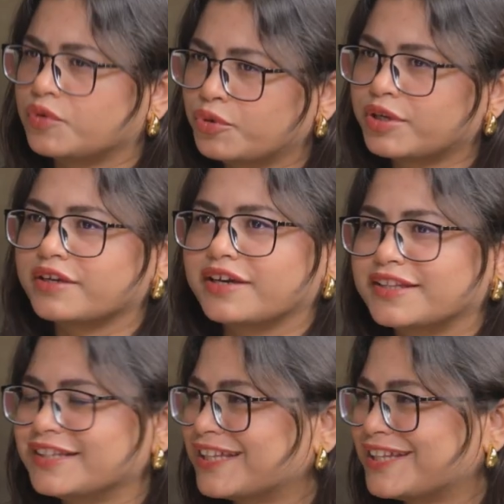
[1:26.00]
Okay, I
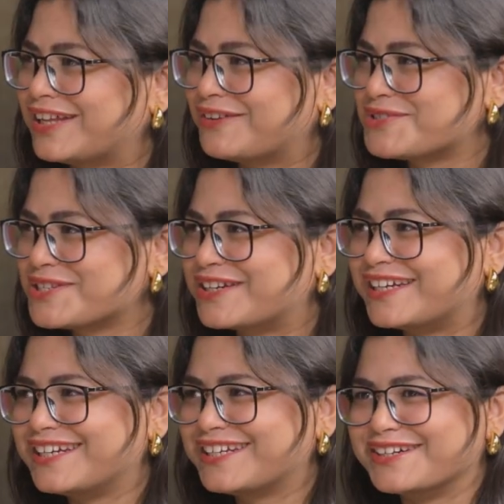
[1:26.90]
think that was a
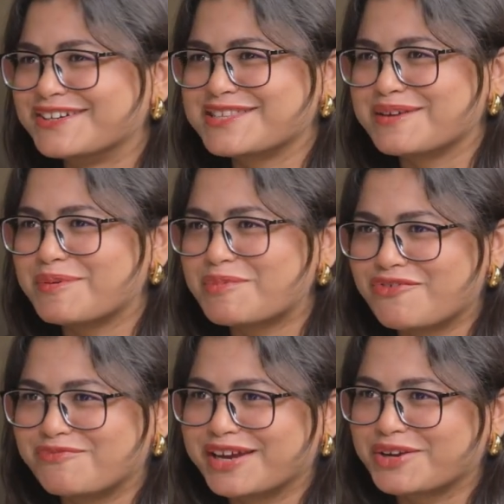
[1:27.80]
great sum up
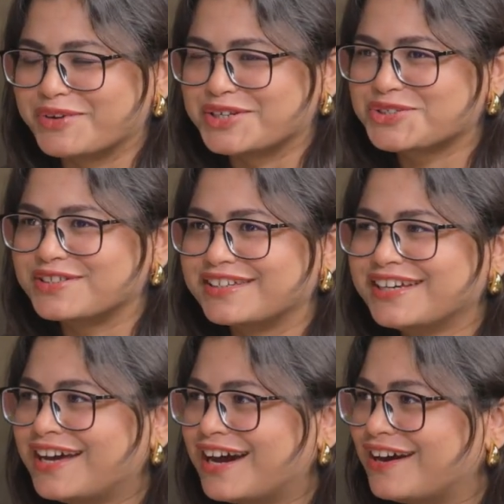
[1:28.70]
of my question.
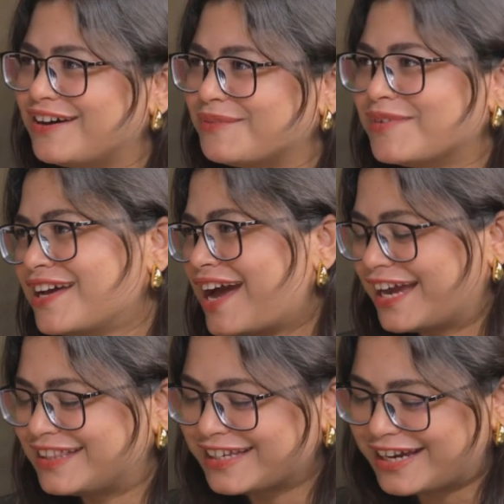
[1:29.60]

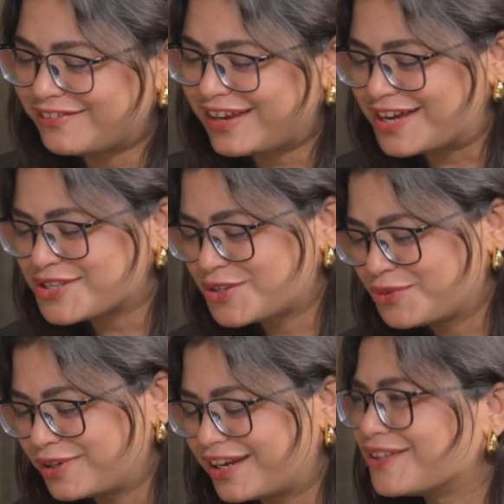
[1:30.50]
I think I will ask
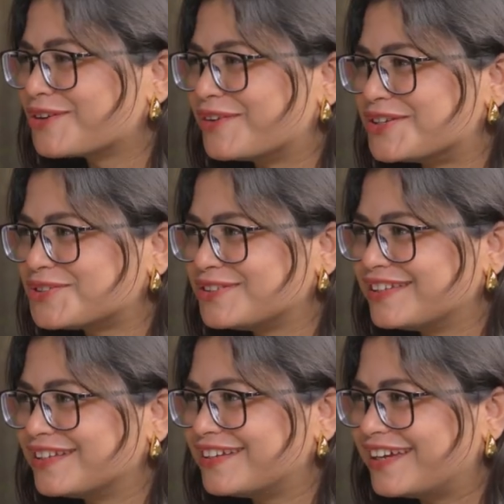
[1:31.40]
you another
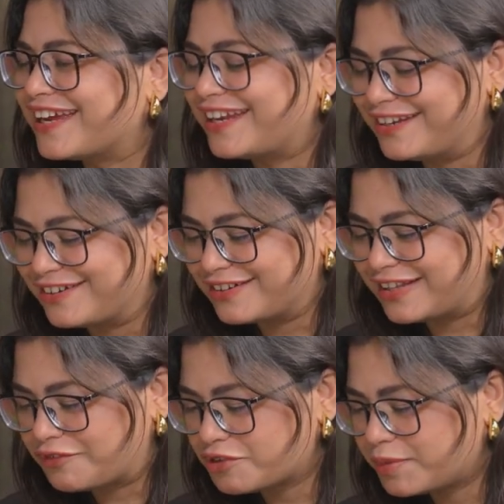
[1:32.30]
question, and
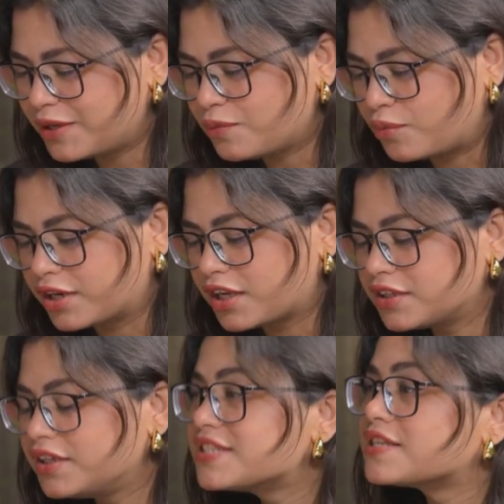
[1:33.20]
that would be, what are
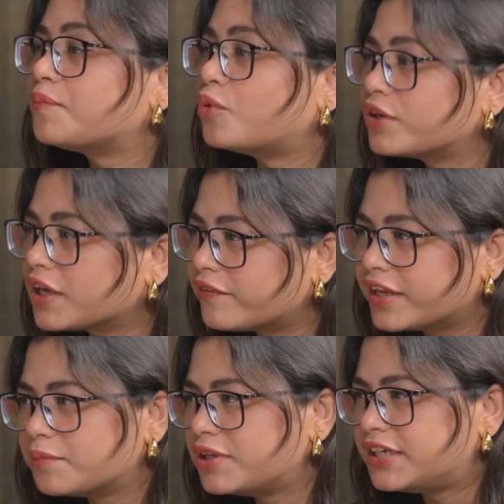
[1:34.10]
the support
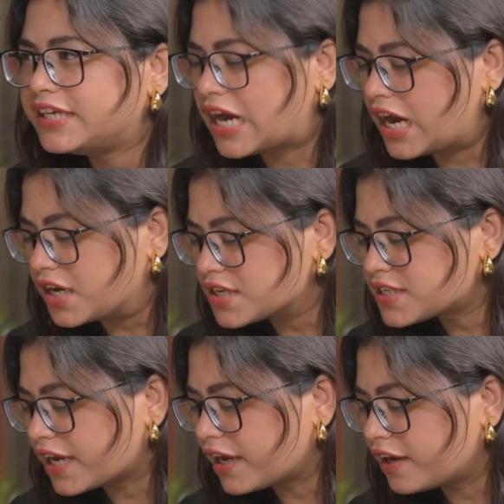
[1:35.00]
availability
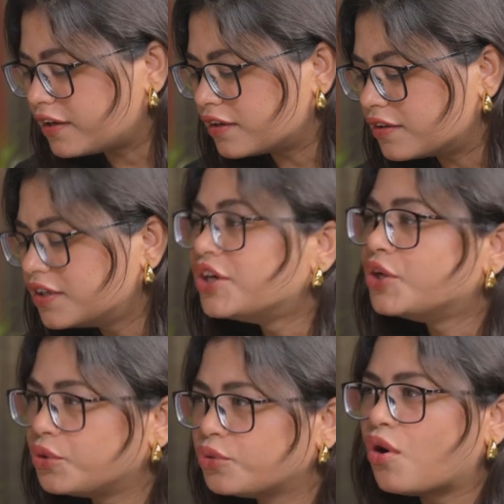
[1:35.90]
hours, and do
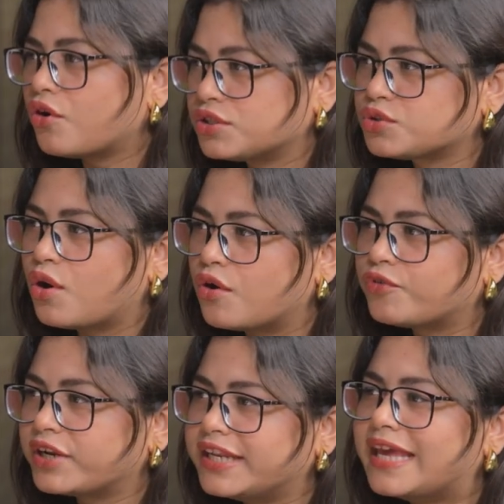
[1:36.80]
you also
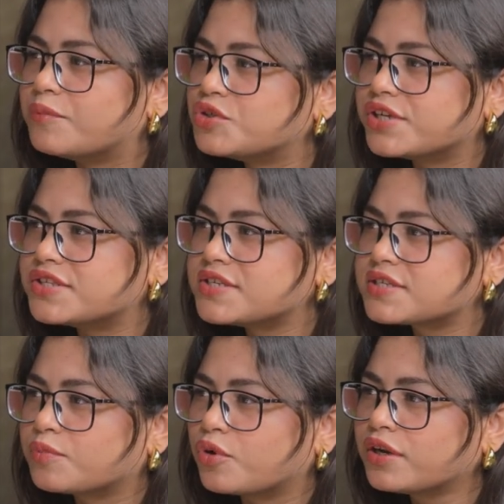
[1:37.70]
offer any emergency
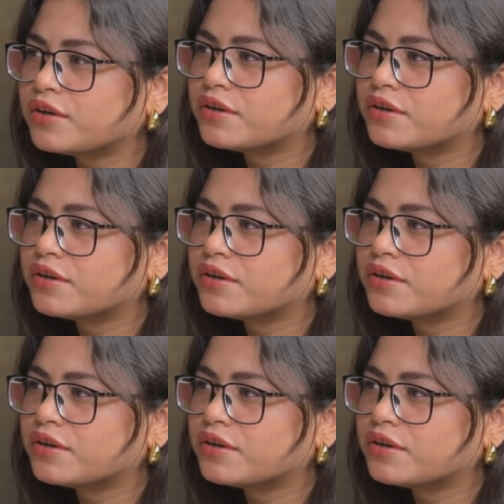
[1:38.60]
support?